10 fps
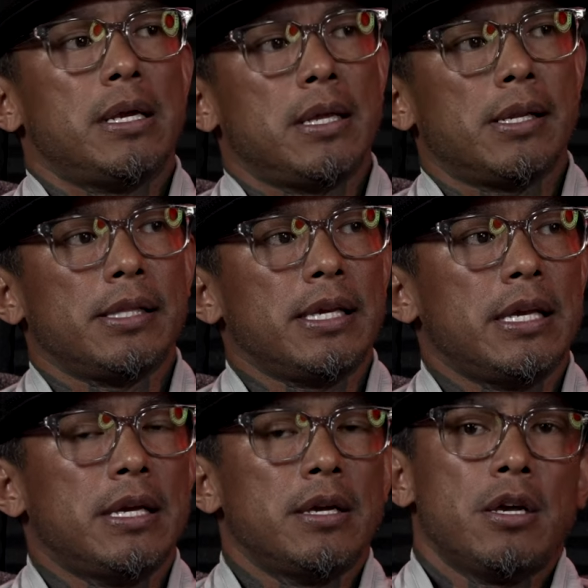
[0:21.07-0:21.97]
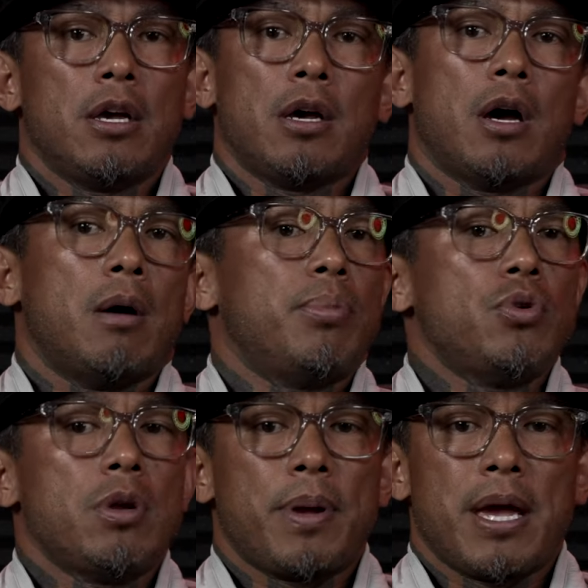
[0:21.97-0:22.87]
In Italy,
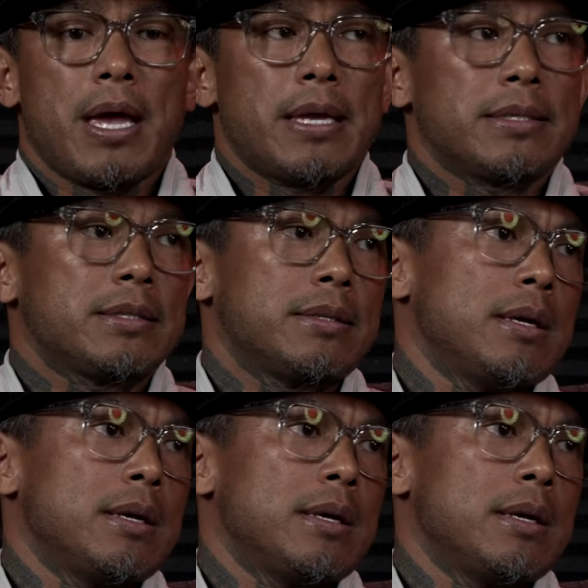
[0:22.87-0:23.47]
Budapest,